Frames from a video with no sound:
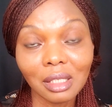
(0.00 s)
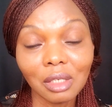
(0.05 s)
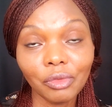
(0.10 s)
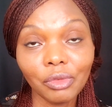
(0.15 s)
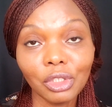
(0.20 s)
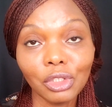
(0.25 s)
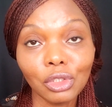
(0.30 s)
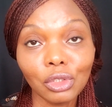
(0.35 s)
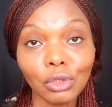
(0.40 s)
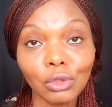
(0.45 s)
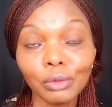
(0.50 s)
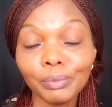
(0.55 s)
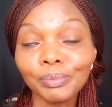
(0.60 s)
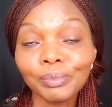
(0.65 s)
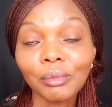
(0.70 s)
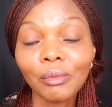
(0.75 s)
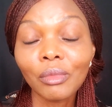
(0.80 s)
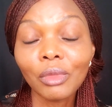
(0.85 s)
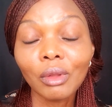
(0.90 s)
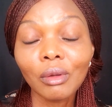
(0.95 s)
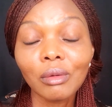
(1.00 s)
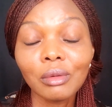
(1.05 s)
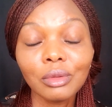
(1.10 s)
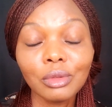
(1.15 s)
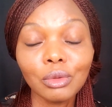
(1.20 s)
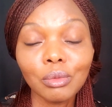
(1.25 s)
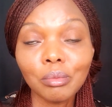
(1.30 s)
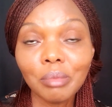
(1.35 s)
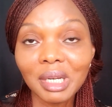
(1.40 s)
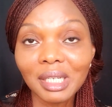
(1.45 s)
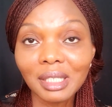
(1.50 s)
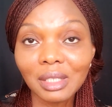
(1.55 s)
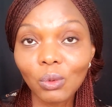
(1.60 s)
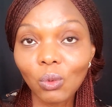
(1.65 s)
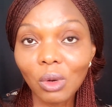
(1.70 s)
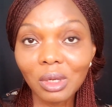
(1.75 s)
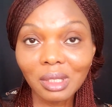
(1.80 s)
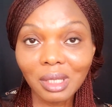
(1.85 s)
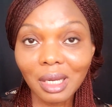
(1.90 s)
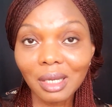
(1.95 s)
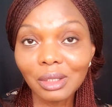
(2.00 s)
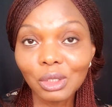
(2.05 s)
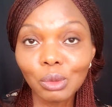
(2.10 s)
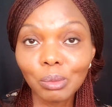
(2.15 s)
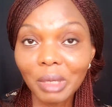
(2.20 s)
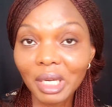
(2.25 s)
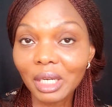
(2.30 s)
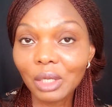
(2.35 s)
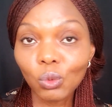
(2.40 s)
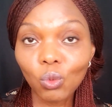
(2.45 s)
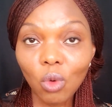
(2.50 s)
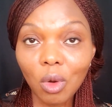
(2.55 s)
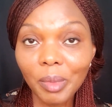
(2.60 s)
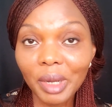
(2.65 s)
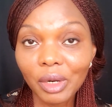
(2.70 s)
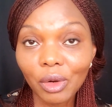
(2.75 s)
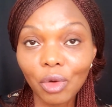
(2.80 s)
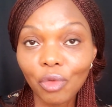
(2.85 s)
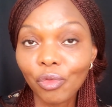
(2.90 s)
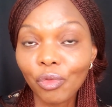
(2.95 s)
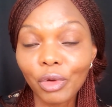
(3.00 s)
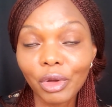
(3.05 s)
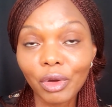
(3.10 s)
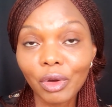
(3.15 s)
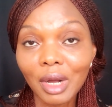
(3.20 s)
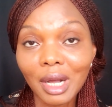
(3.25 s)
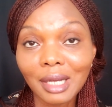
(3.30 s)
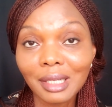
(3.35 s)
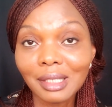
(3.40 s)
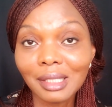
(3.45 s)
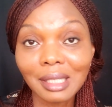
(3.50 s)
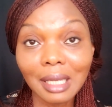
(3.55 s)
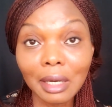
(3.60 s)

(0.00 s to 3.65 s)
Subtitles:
even. So you mix the water to make it warm enough for your hands,